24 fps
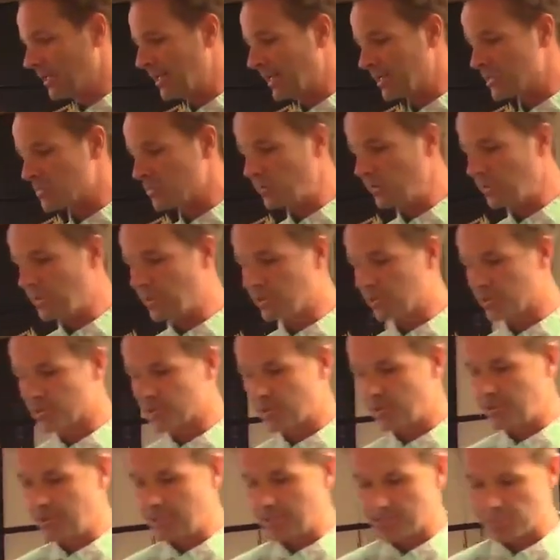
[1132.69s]
Next week,
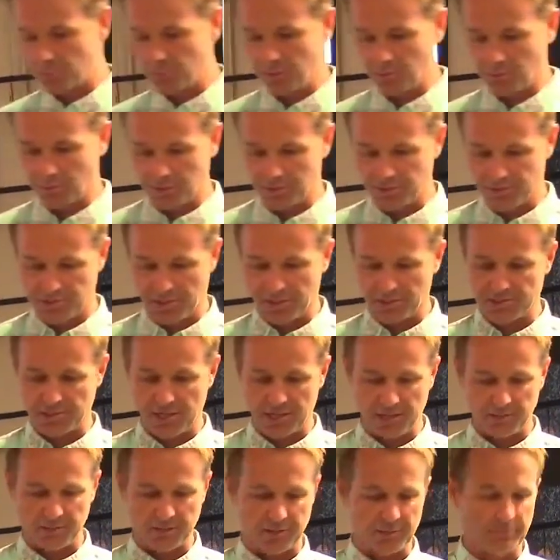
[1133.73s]
starting next week, we're going to start
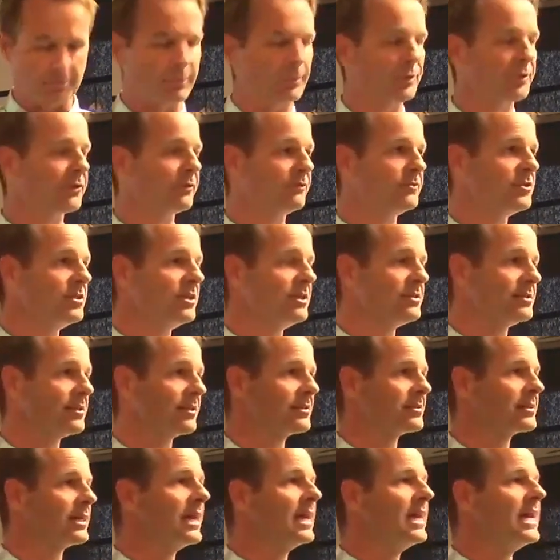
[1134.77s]
talking about the birth of
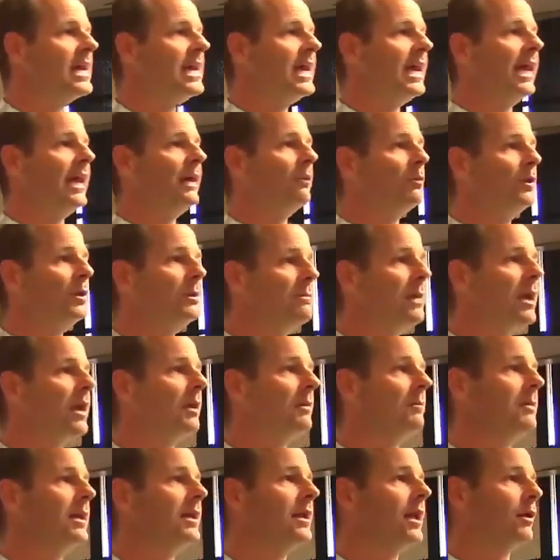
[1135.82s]
Jesus, and we may
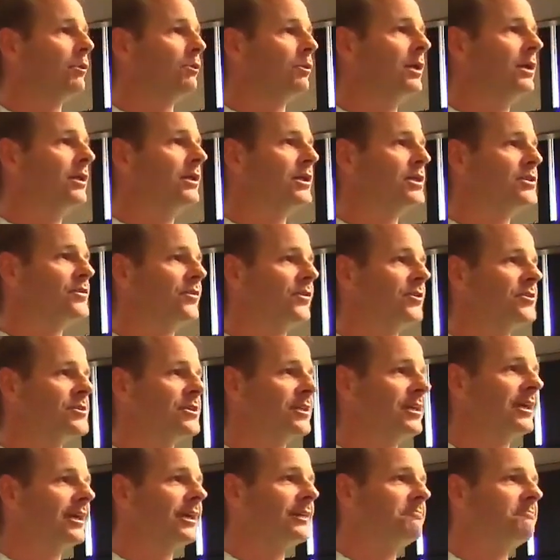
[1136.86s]
or may not read this verse
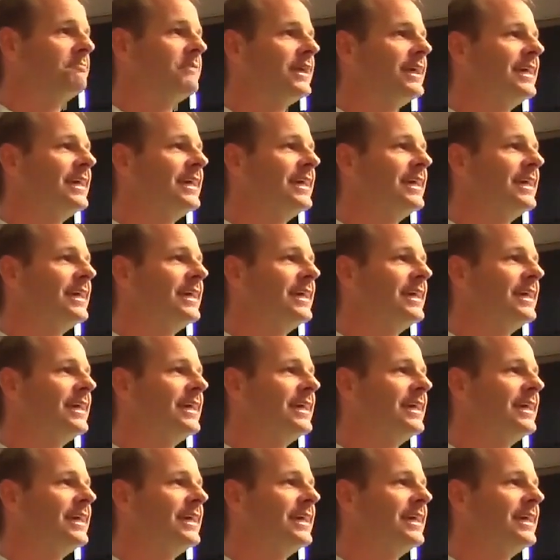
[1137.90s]
again.